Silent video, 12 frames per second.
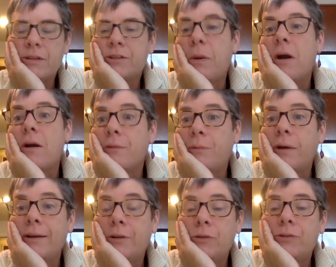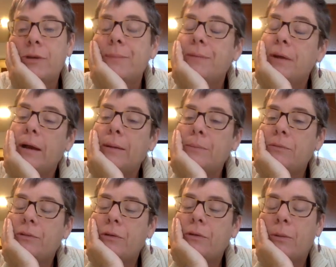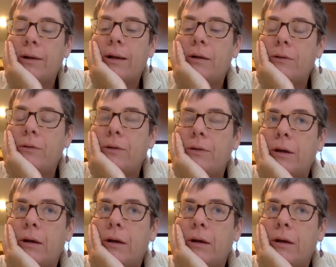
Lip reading: part of what I do sometimes around,